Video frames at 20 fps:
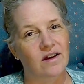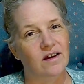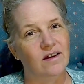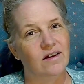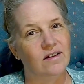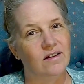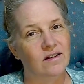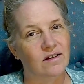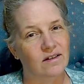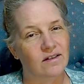
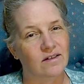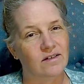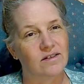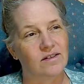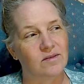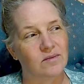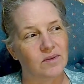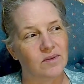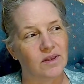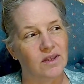in
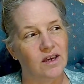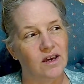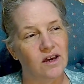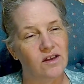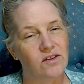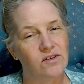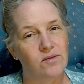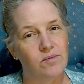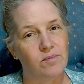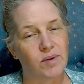some of the
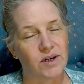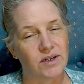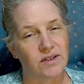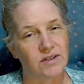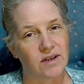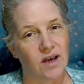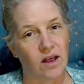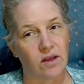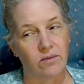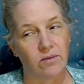other parts
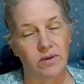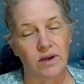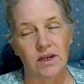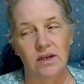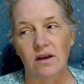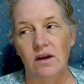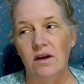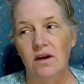of Halloween.